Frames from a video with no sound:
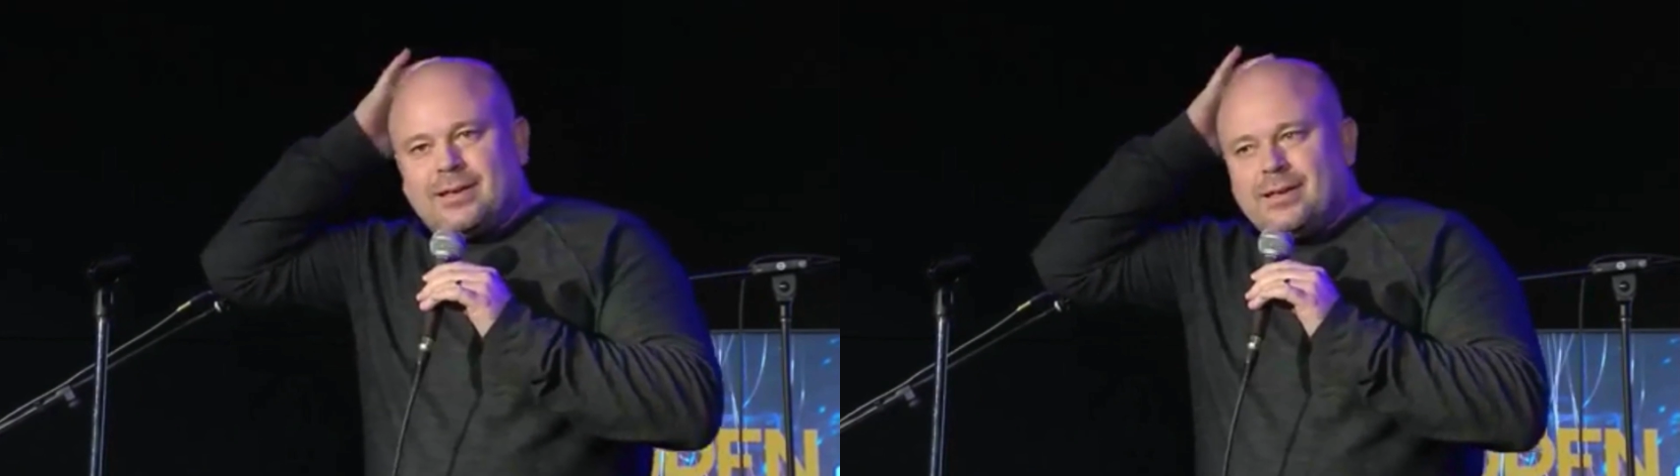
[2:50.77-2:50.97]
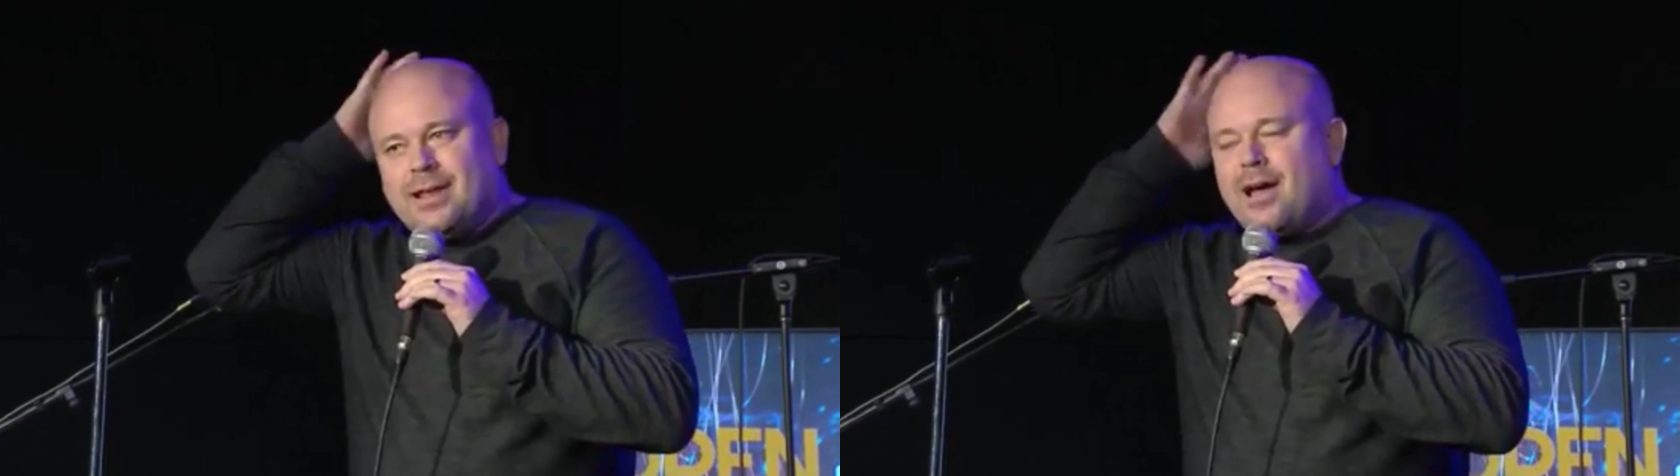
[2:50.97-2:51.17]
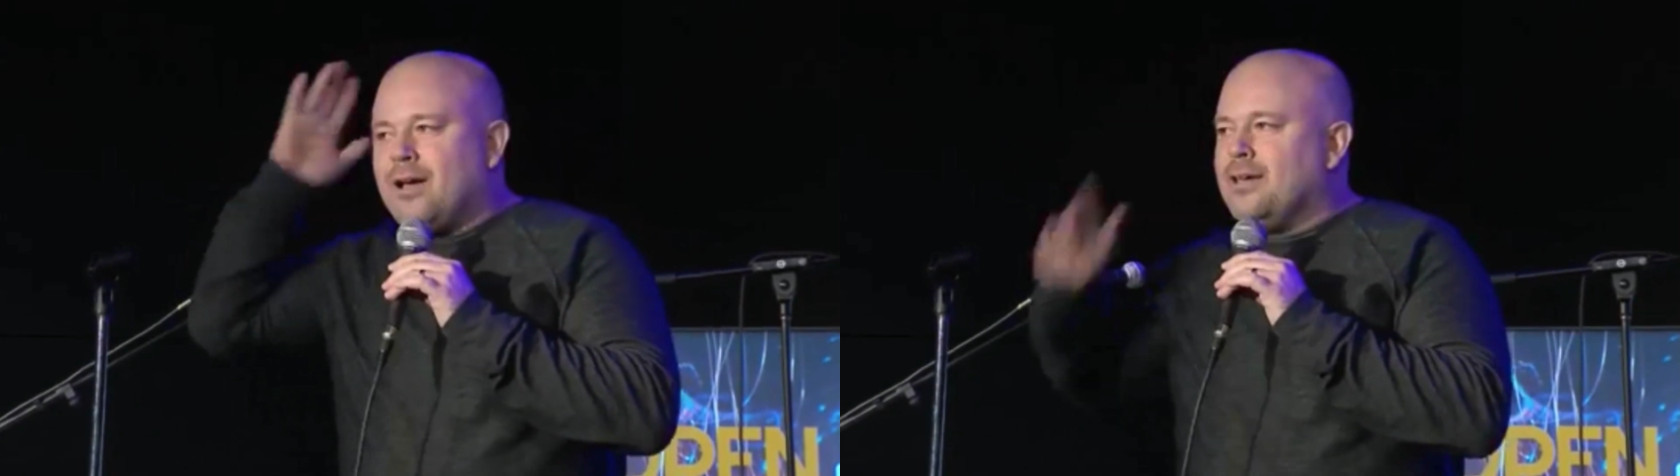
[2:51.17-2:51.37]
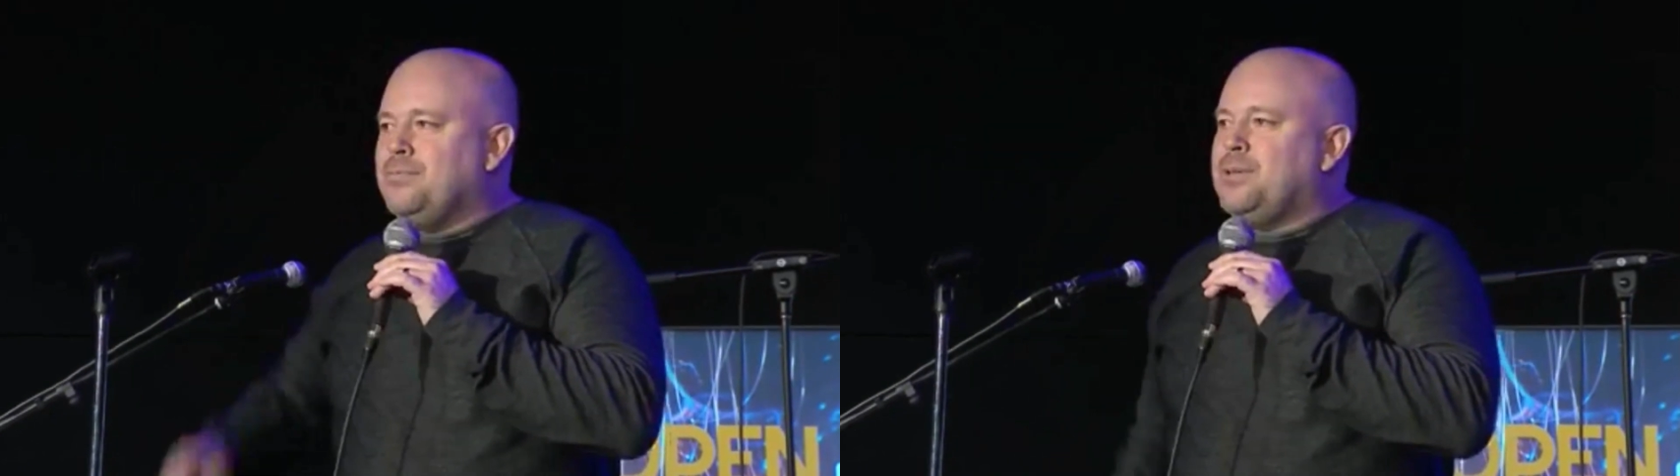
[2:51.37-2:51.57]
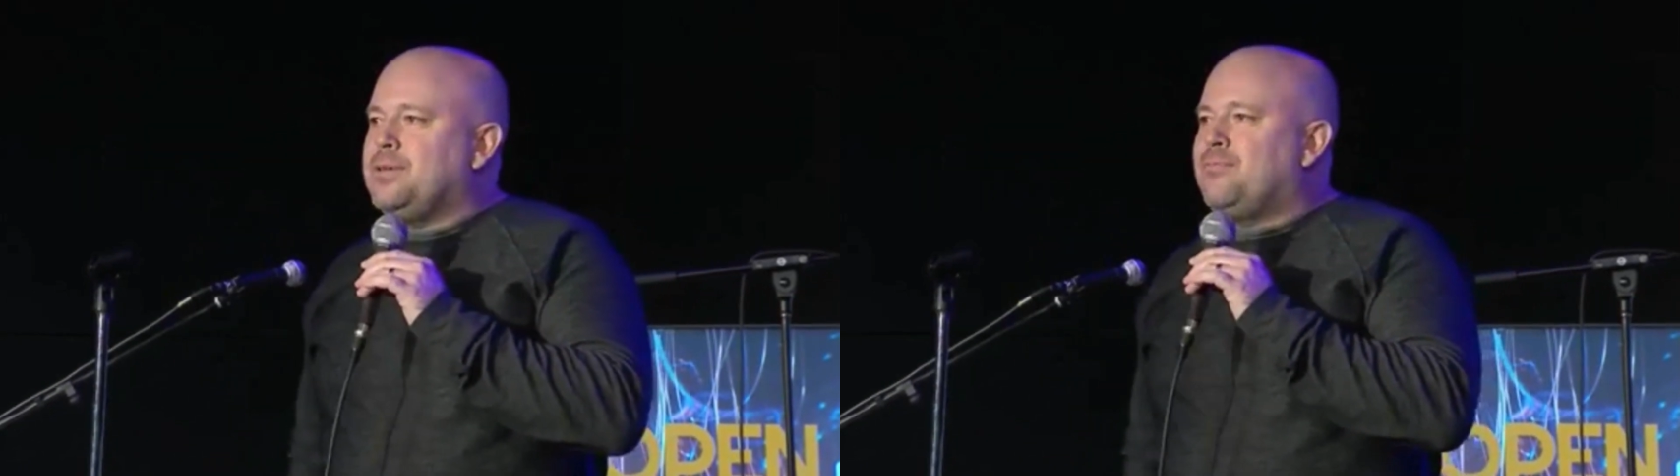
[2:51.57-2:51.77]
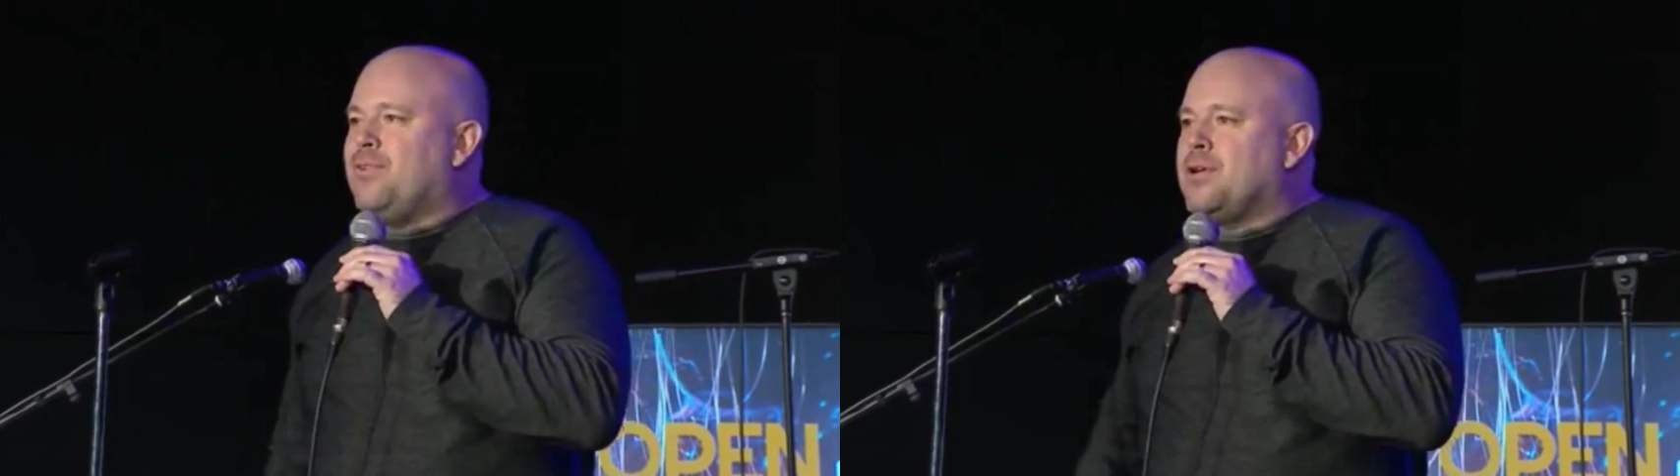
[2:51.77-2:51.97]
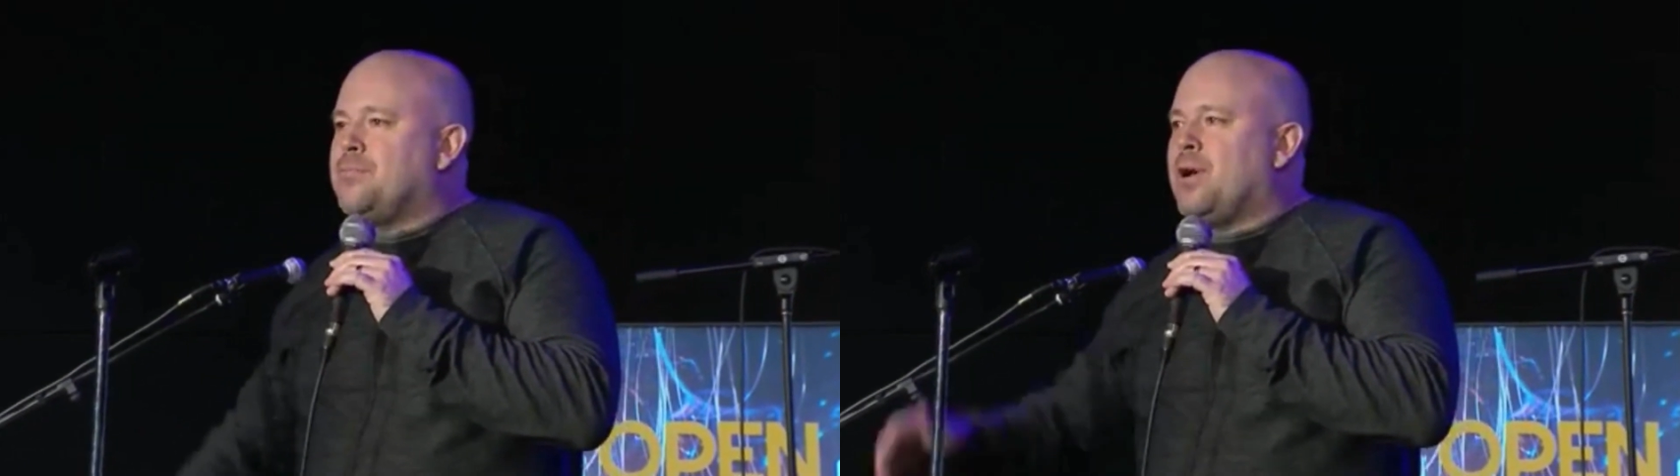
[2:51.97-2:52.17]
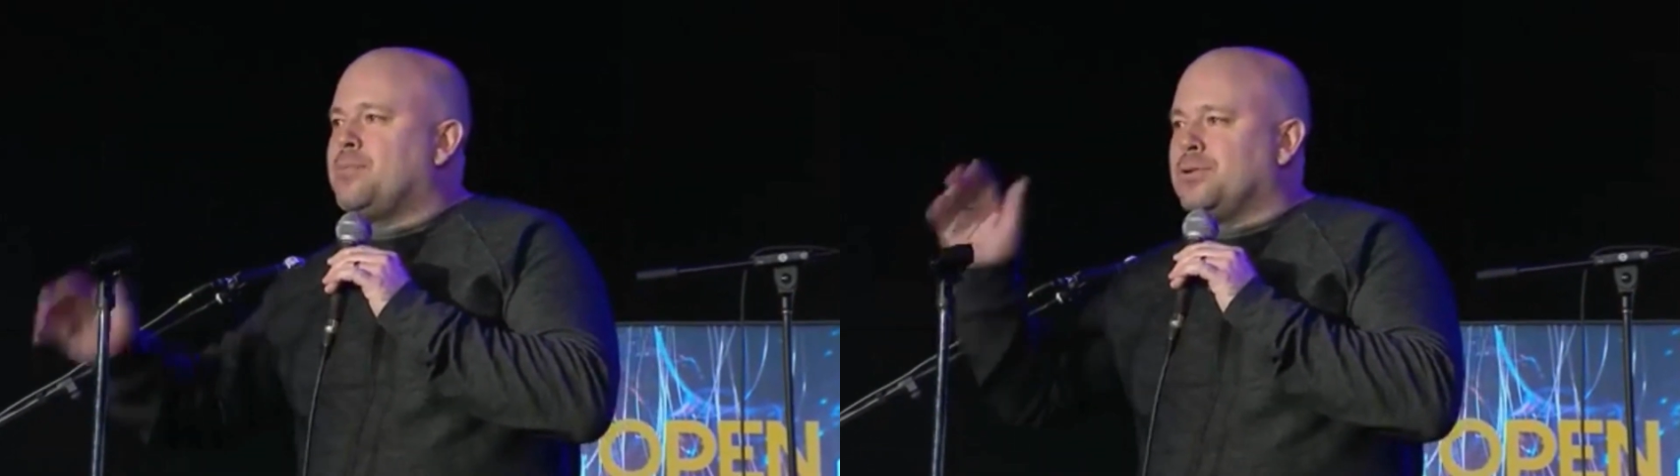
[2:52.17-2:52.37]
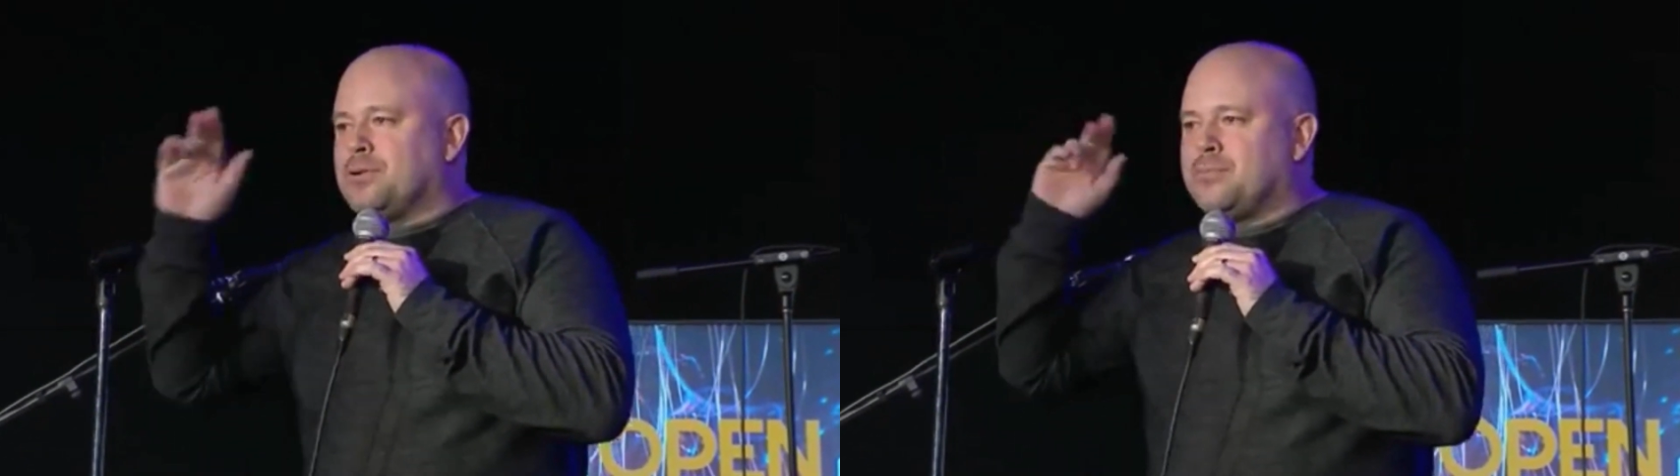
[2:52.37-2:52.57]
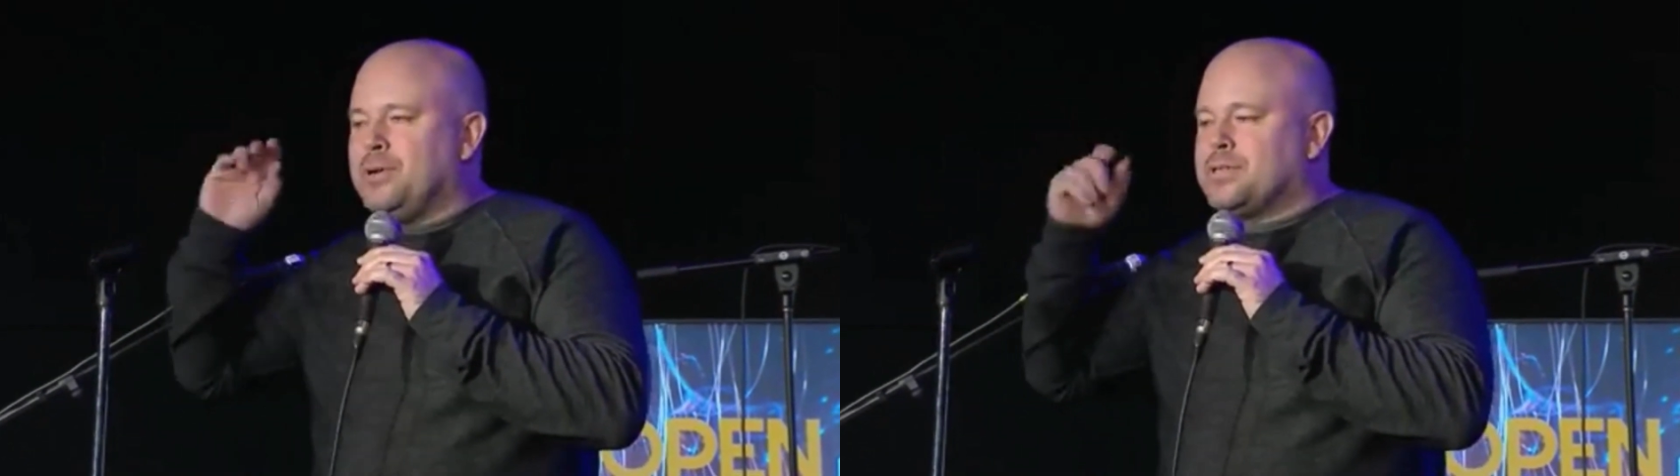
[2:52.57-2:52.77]
no, I'd be very popular
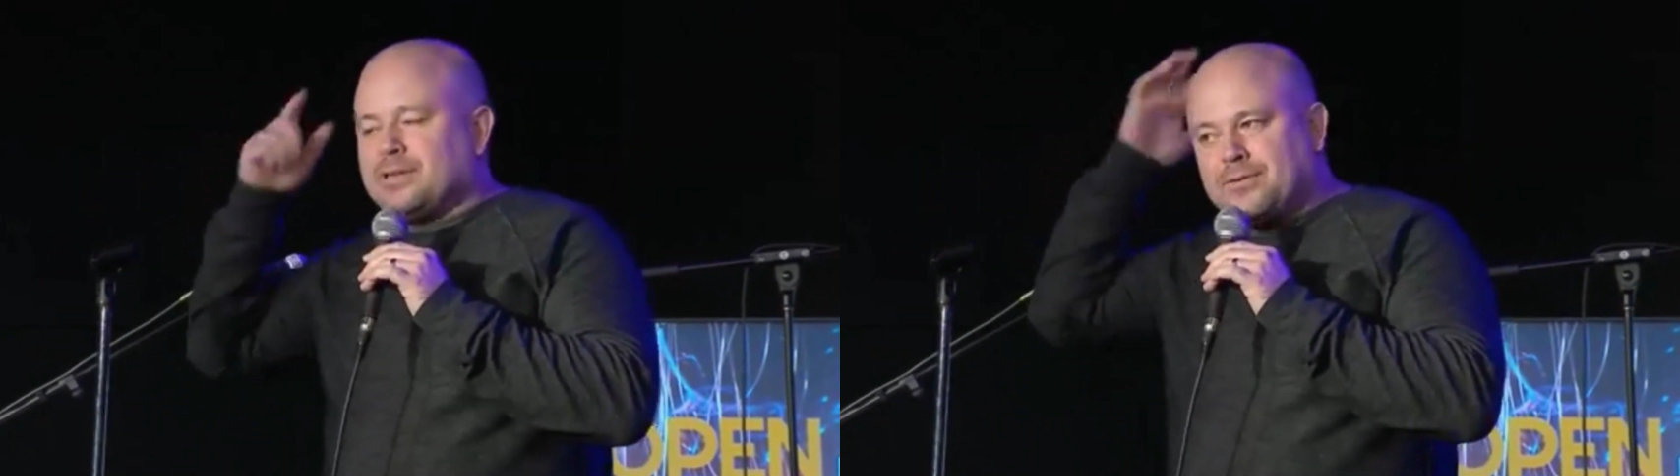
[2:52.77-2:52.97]
in prison.